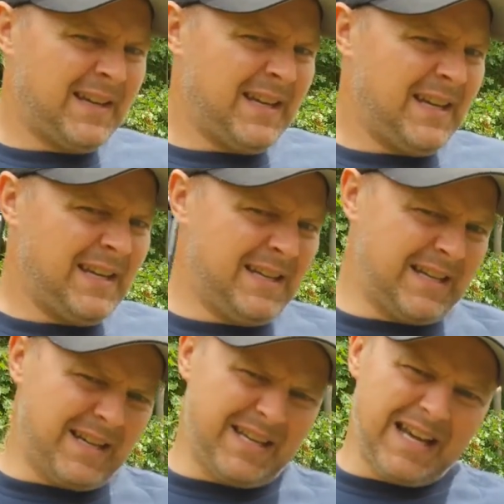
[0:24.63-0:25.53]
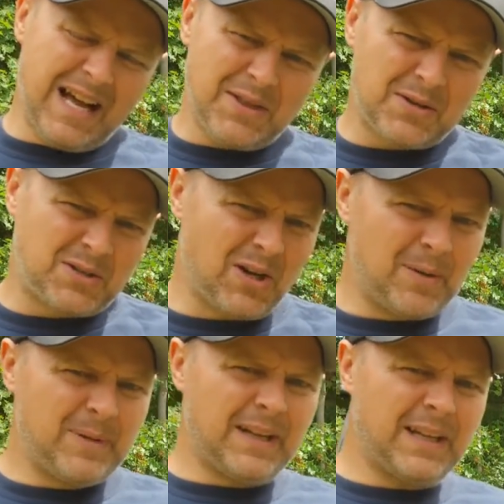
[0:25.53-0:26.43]
And the other
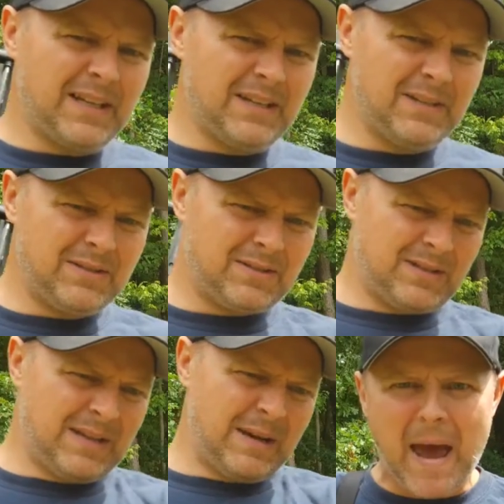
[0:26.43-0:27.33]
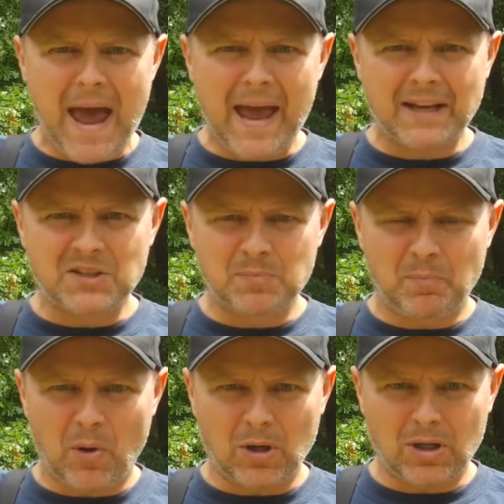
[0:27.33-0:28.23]
topic is mag
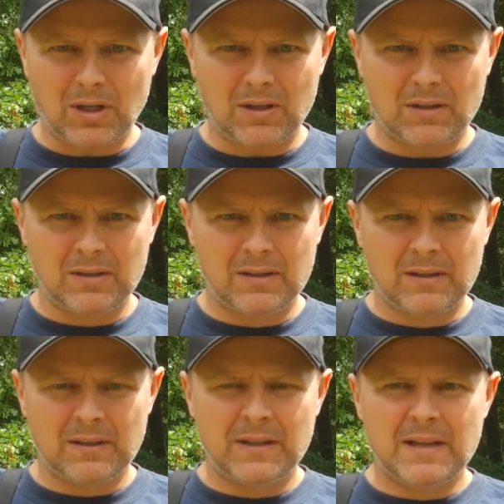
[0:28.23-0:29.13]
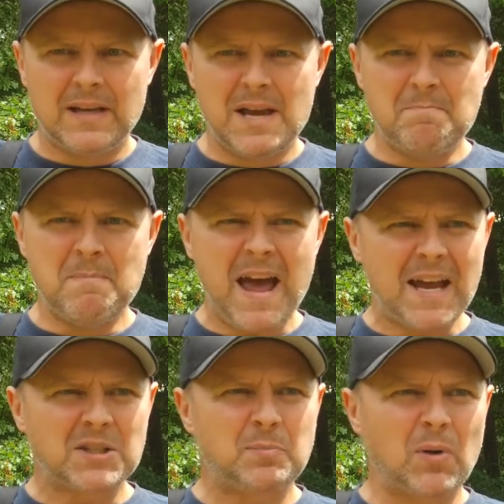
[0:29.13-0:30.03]
spark. And
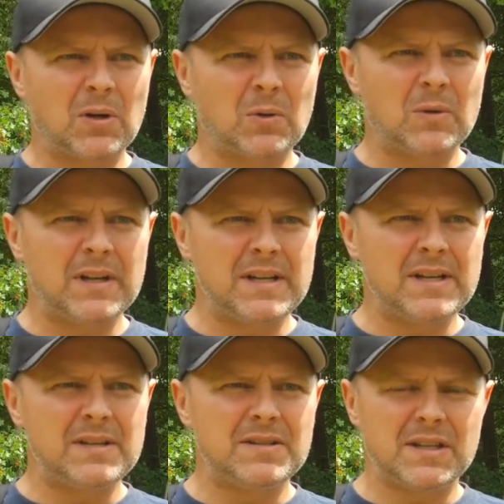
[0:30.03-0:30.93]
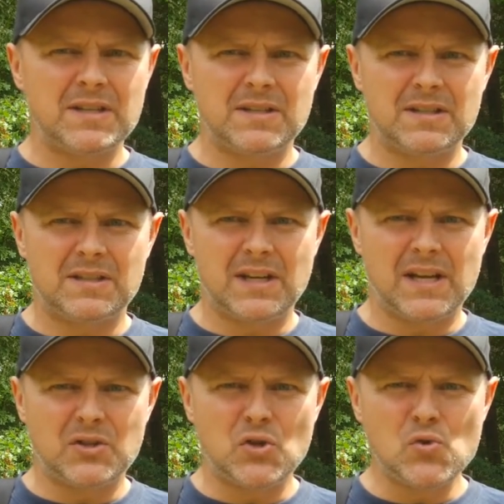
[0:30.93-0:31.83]
mag spark, what it is it's
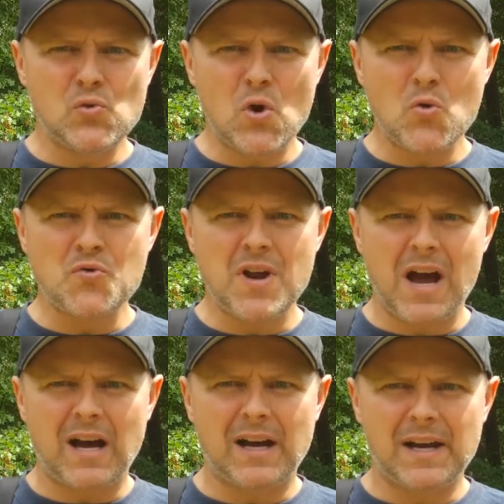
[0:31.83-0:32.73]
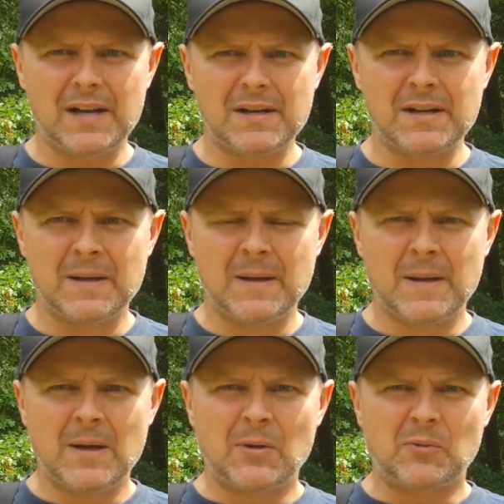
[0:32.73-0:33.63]
a 209
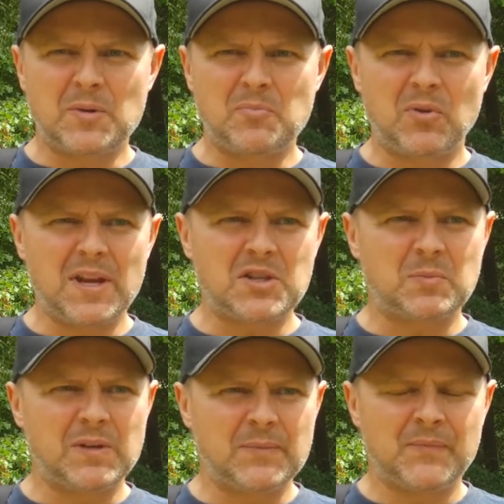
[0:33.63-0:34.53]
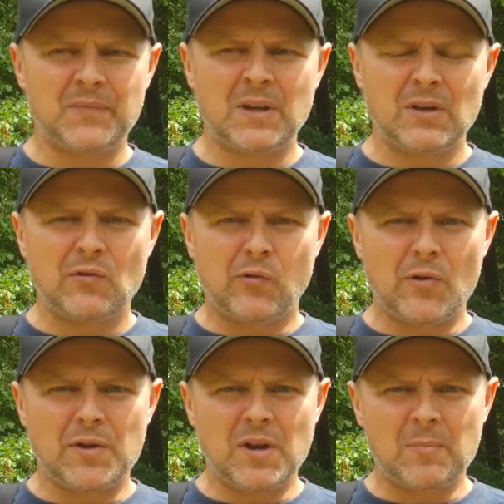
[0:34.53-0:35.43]
replacement for
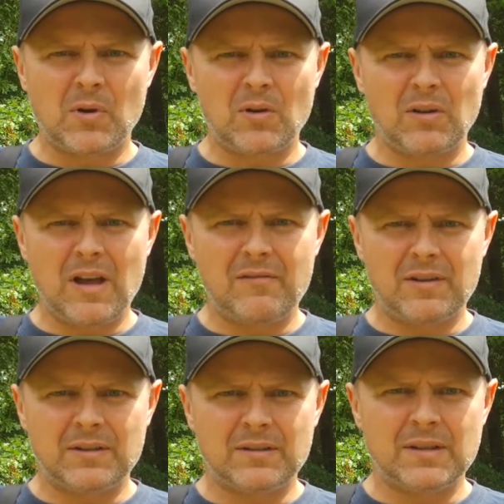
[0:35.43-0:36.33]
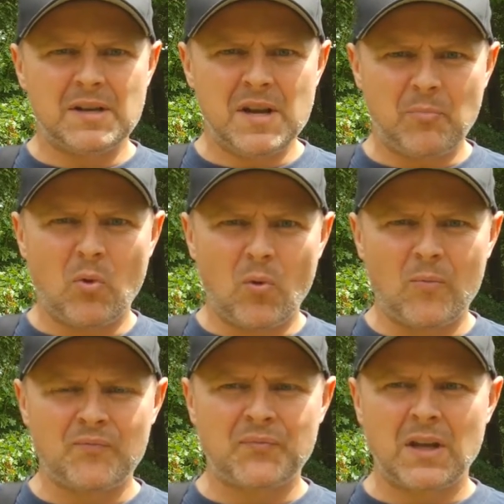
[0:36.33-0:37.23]
the number 11 nipple.
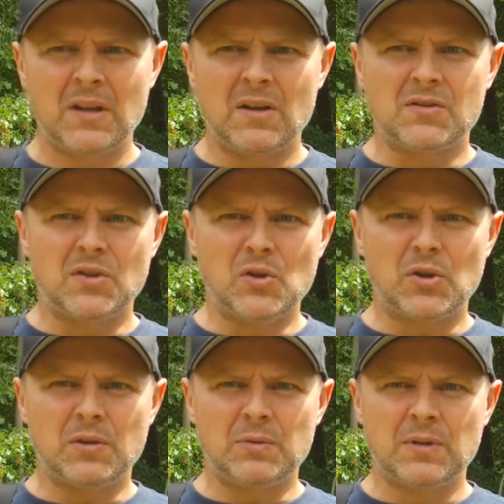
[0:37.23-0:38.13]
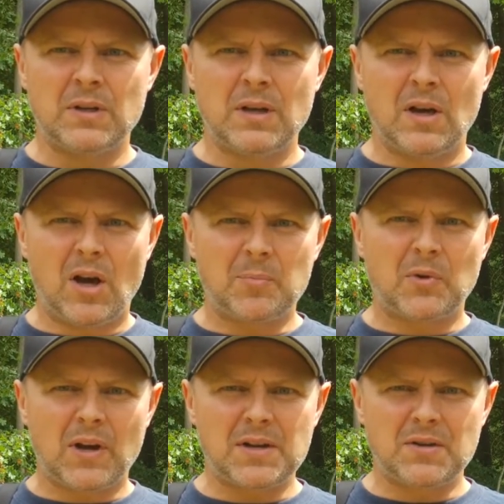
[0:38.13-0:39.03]
So you can
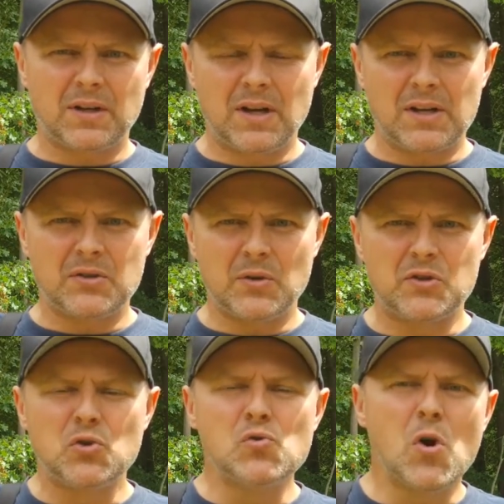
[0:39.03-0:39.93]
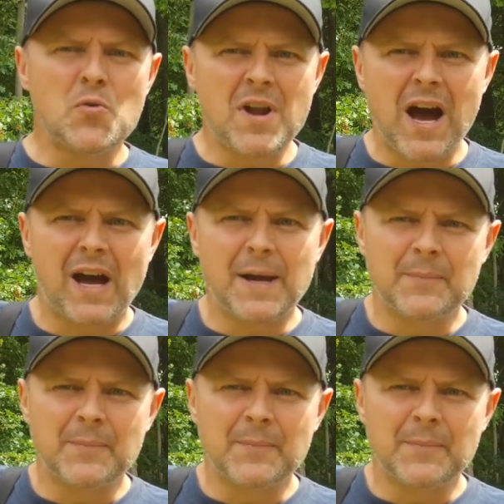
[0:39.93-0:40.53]
upgrade your gun to a 209.